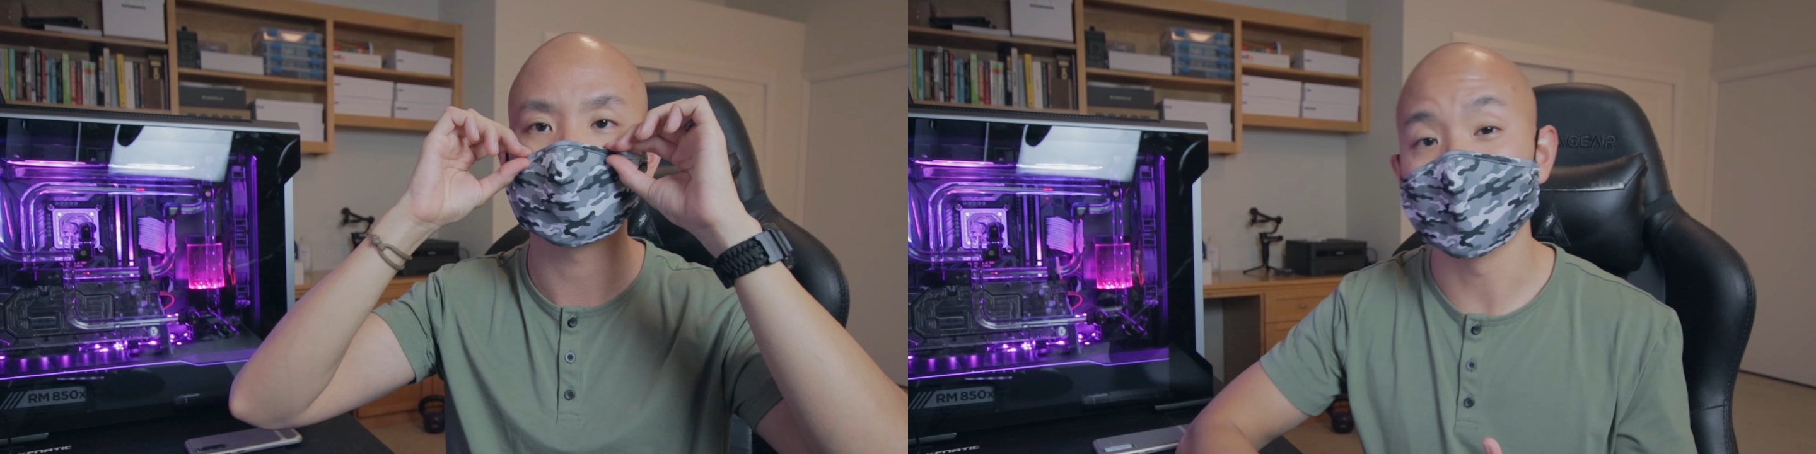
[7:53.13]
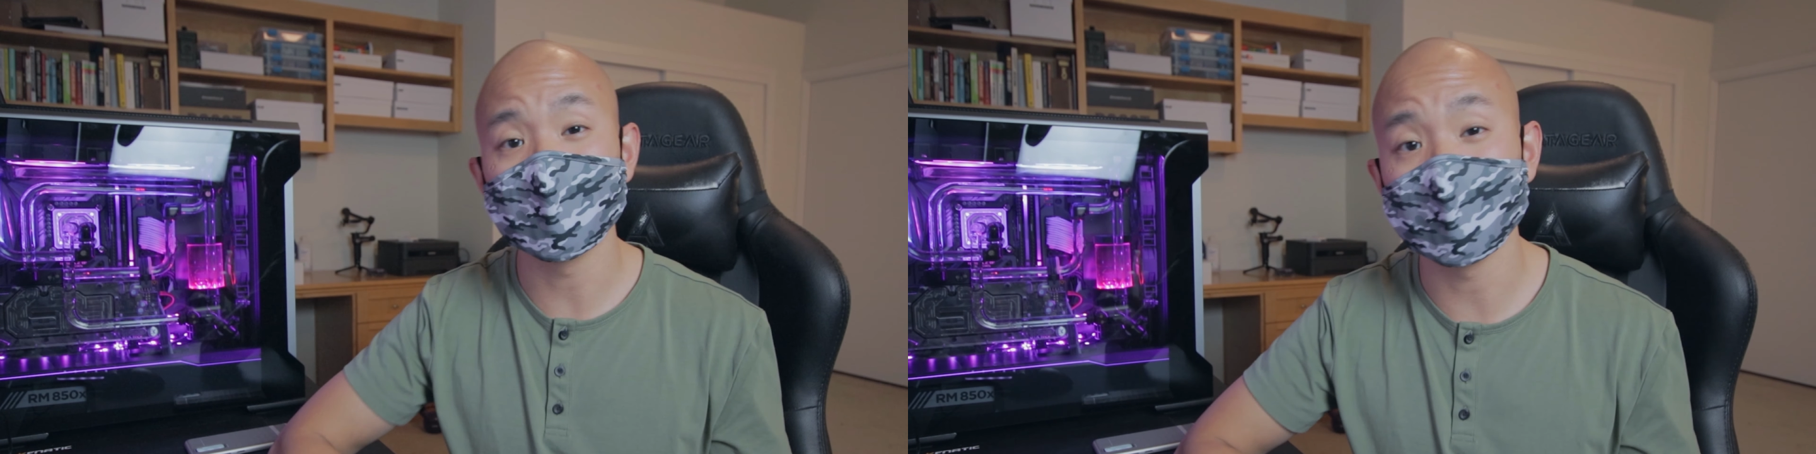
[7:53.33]

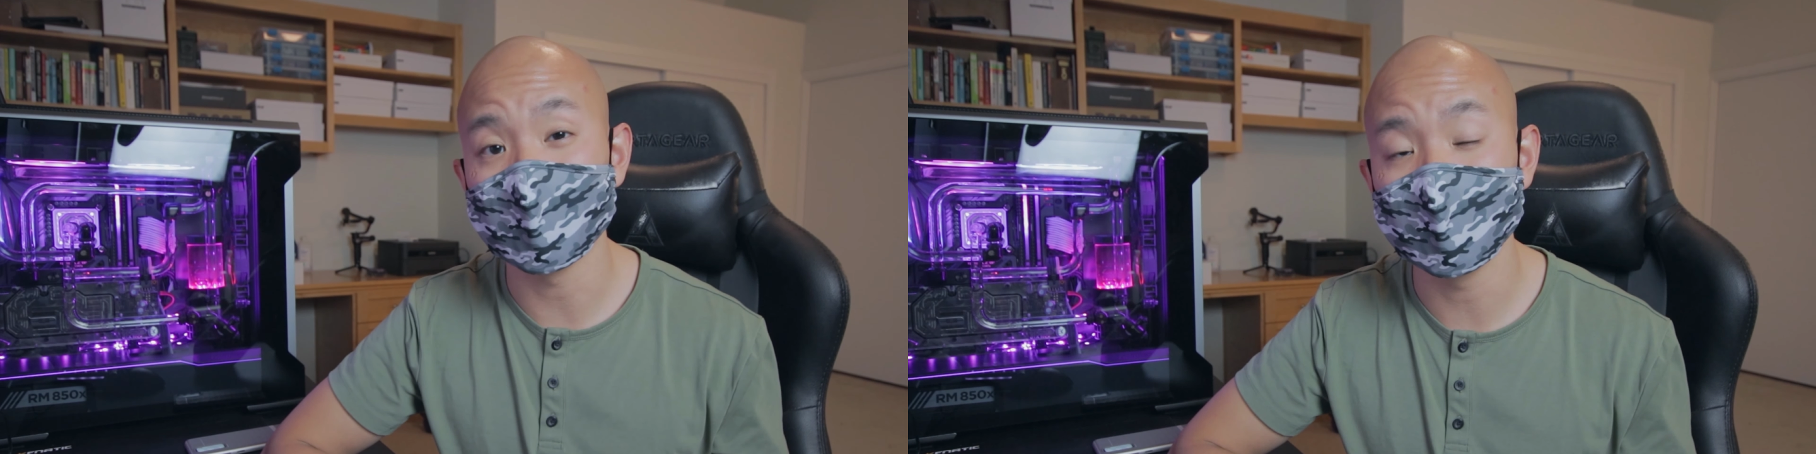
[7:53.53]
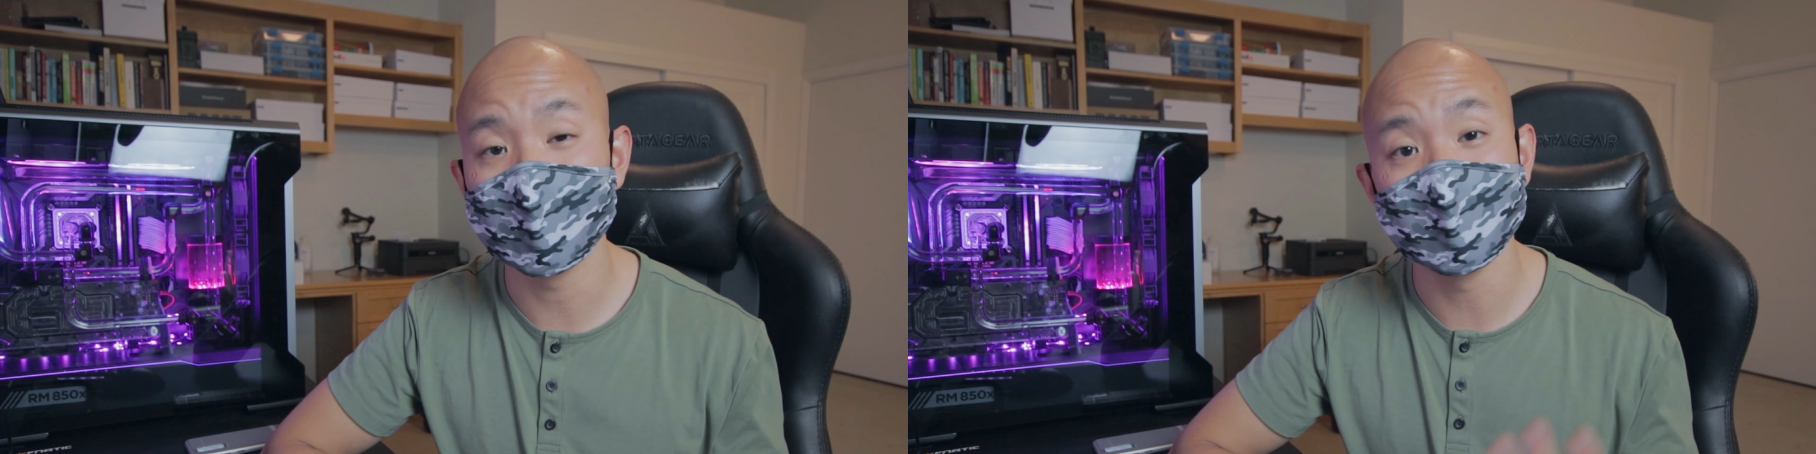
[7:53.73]
Another
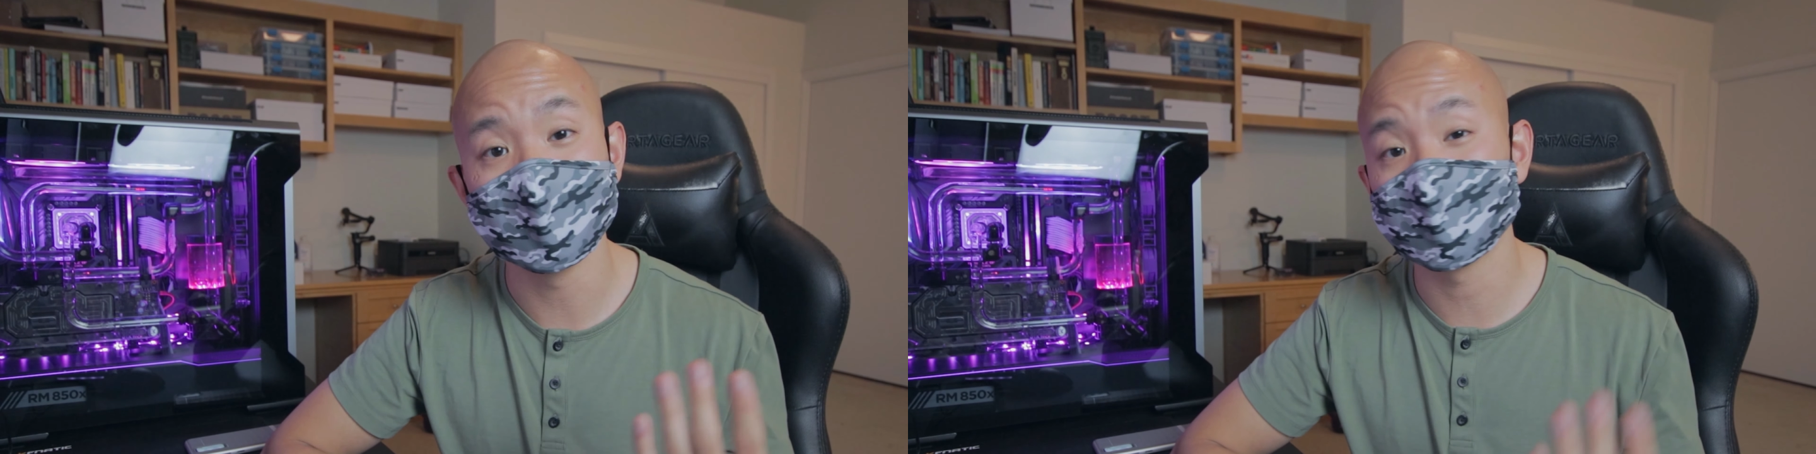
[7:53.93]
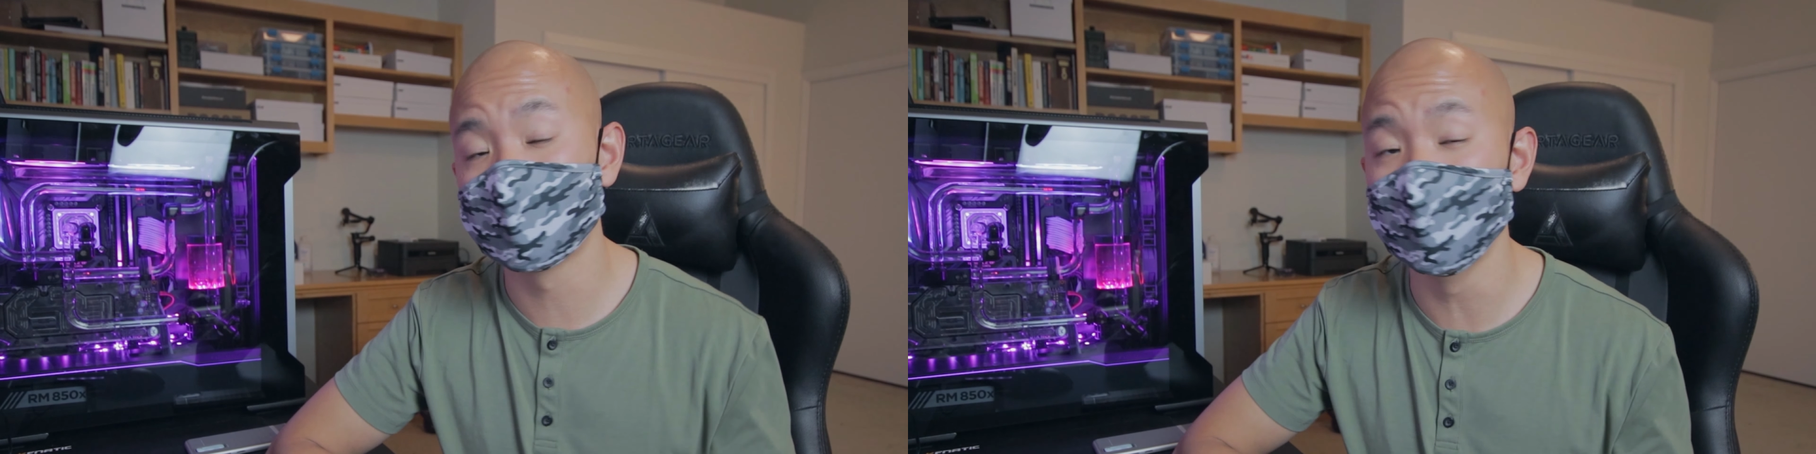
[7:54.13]
thing
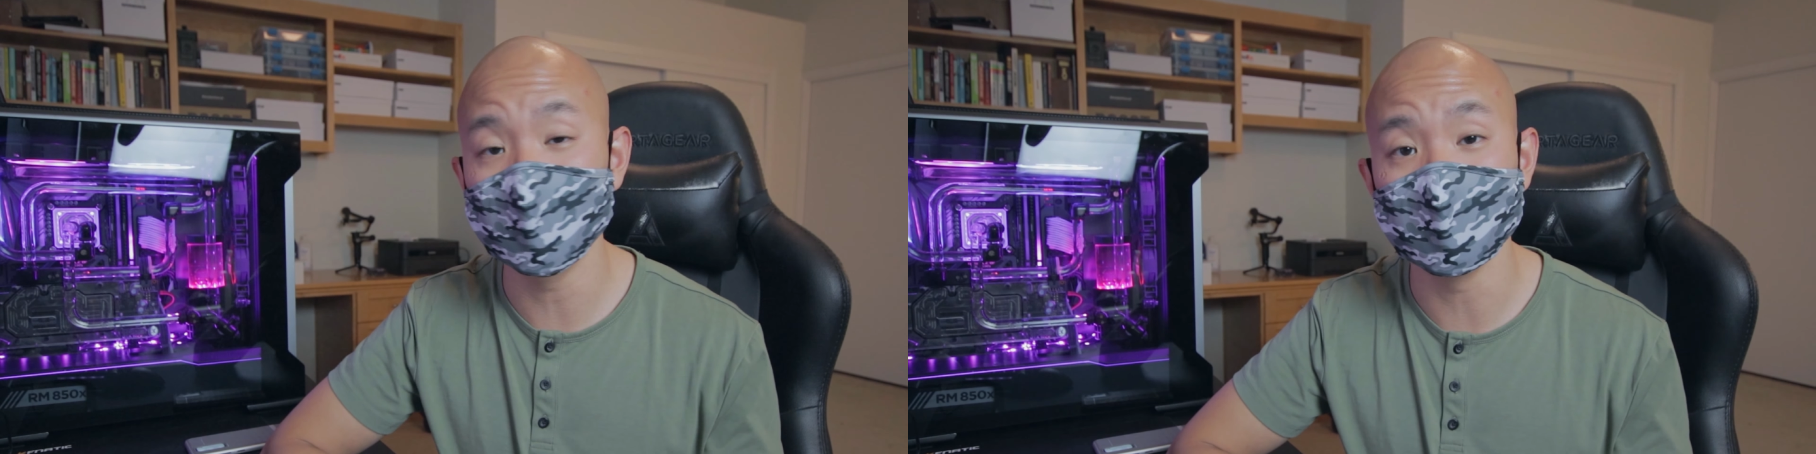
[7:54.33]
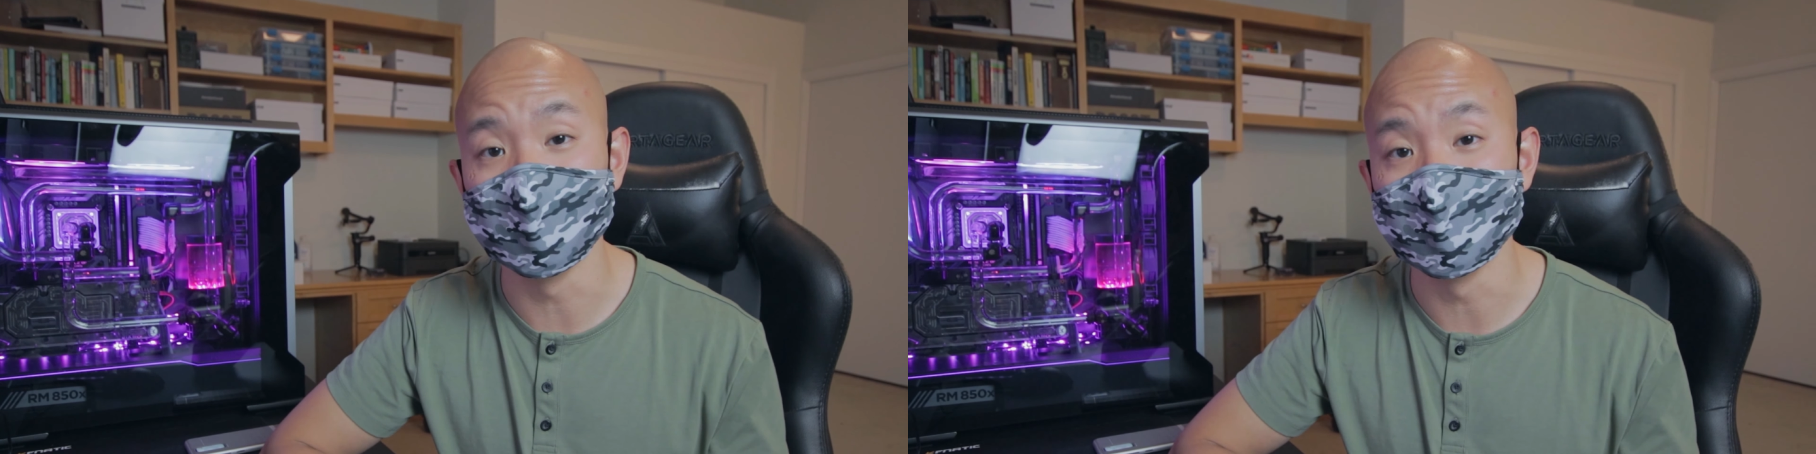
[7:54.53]
is
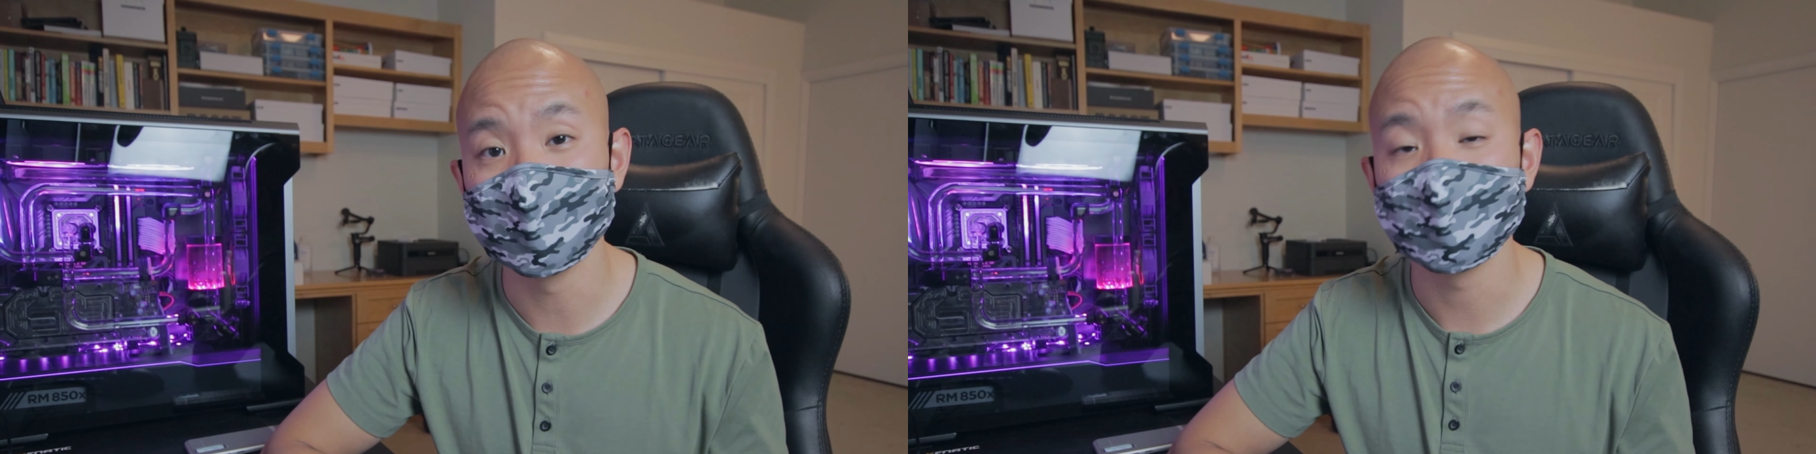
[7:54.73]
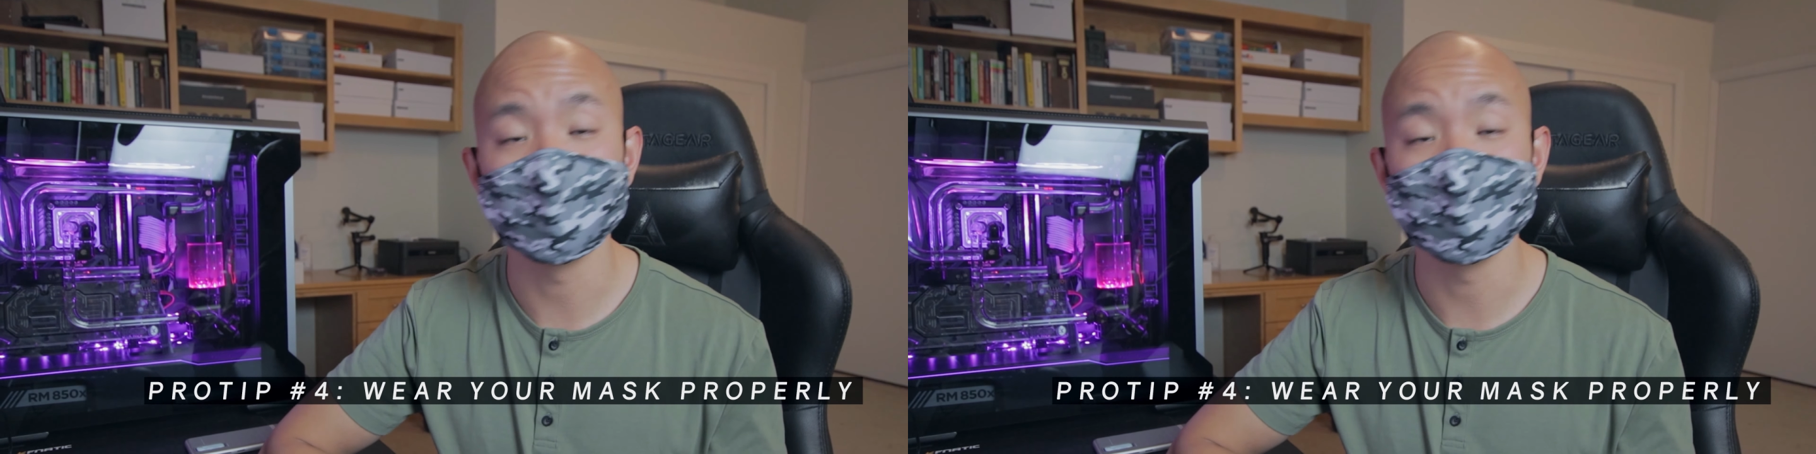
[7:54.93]
fitment.